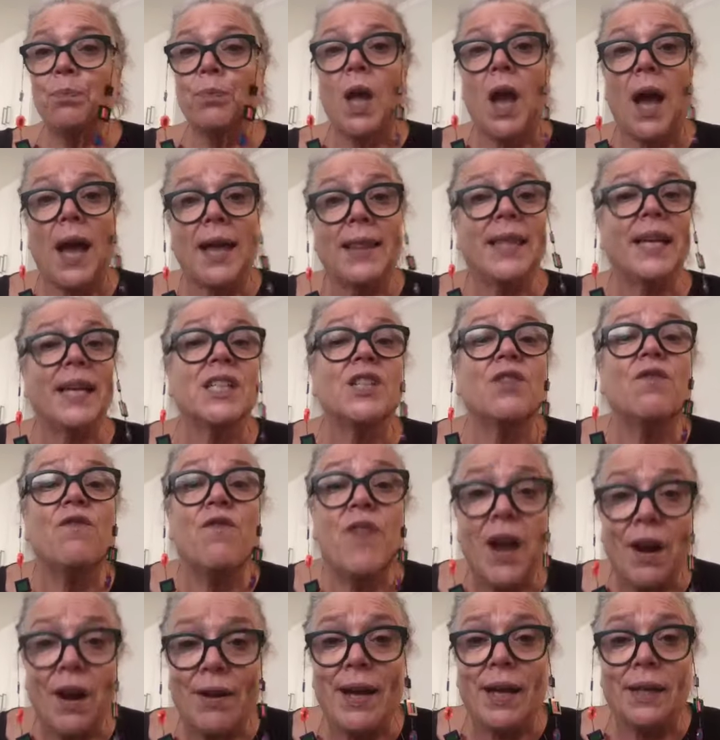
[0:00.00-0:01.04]
I think it's
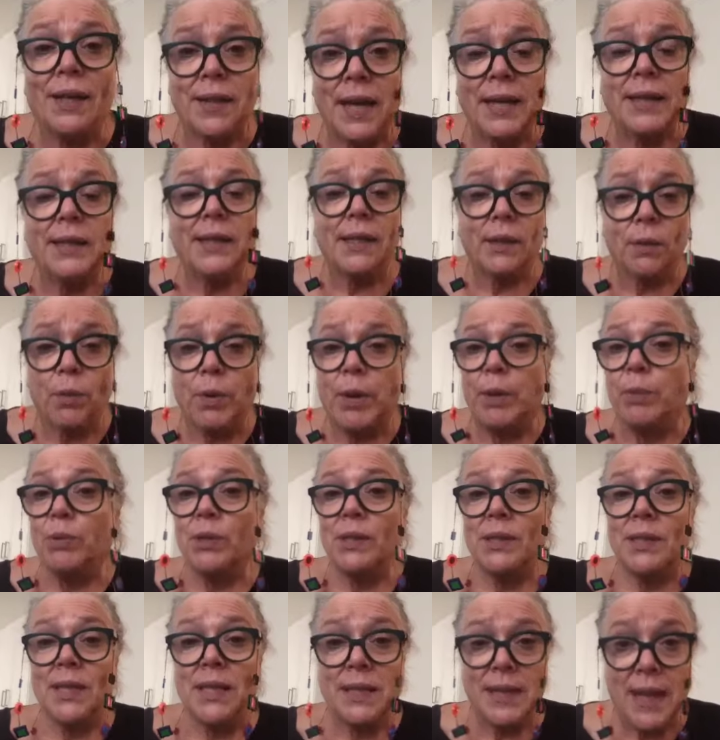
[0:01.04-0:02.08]
very unlikely that we will
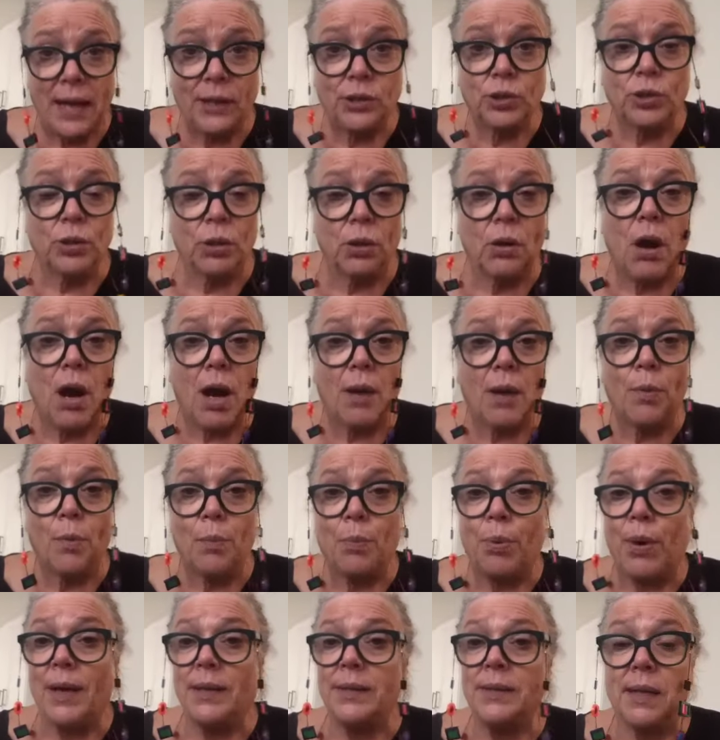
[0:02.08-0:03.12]
see national carbon
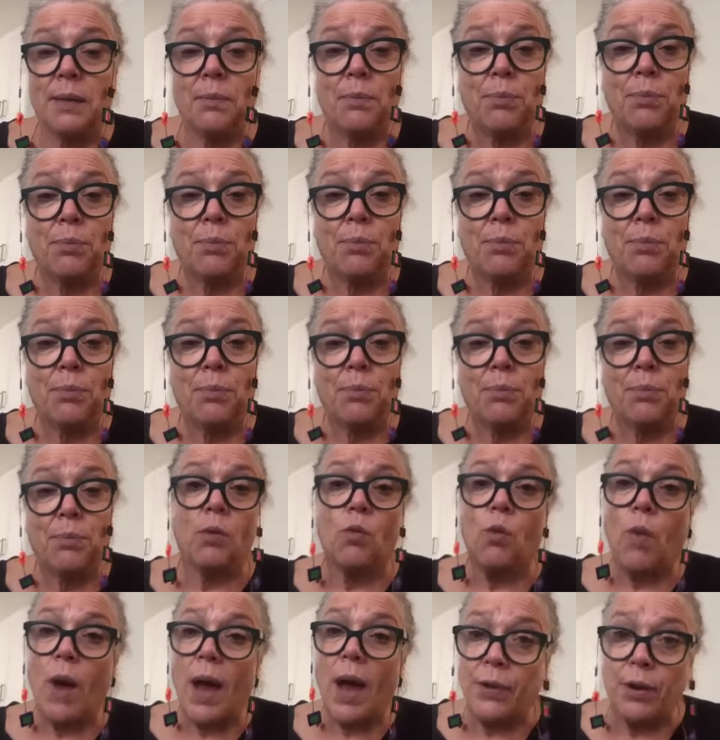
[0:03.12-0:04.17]

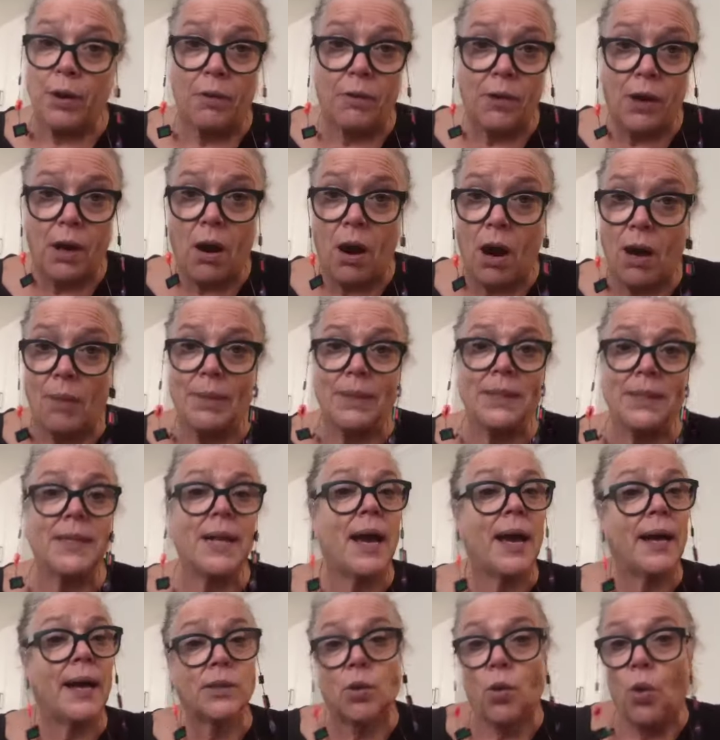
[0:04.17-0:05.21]
pricing, whether carbon
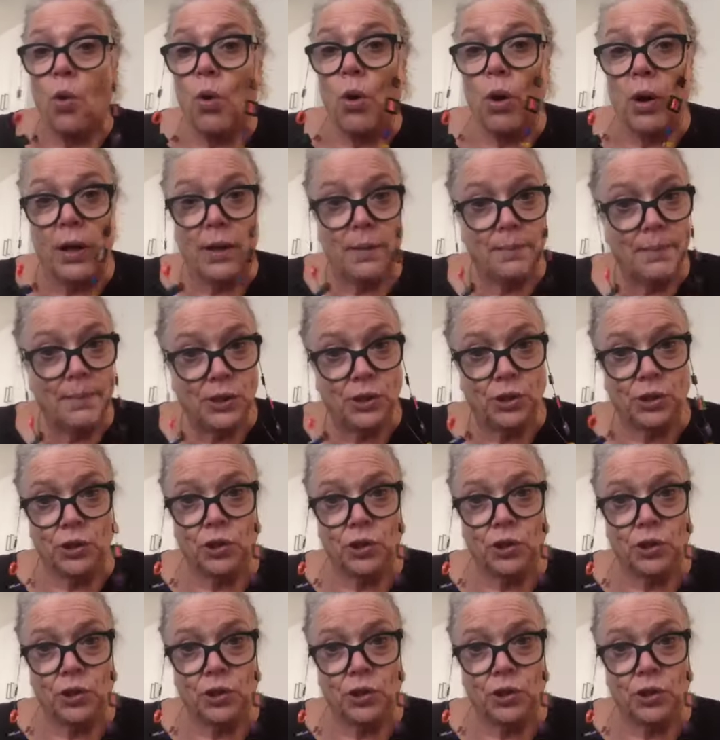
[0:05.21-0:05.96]
tax or emissions